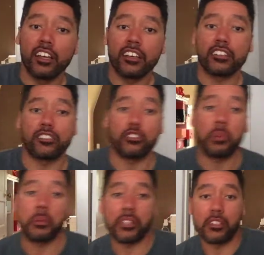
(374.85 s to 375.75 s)
Because those
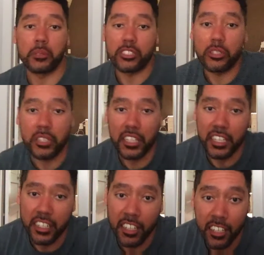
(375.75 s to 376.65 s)
people that have been tuning
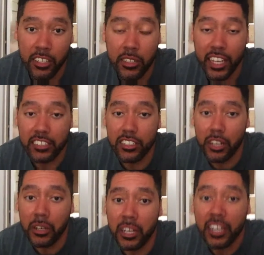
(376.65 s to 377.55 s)
in, you guys
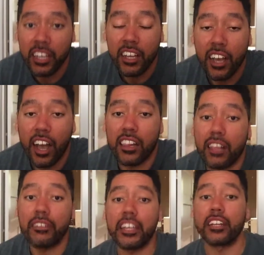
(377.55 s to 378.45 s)
know, I
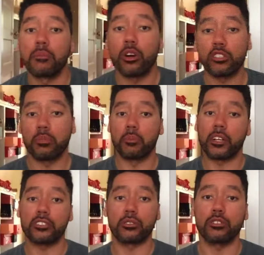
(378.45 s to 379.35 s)
love hitting multiple
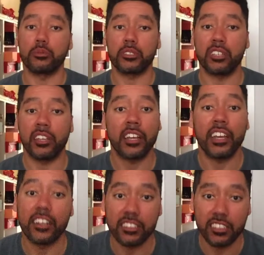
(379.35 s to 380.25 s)
muscle groups
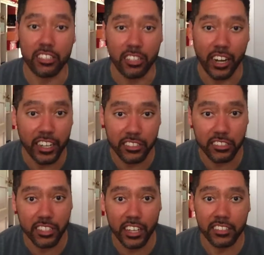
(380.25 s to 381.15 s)
in a singular
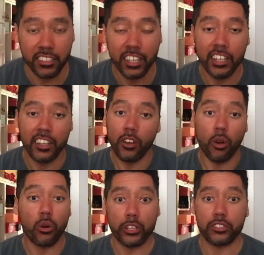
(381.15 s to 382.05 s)
exercise
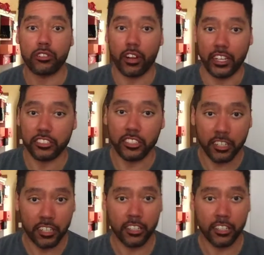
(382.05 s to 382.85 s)
or stretch.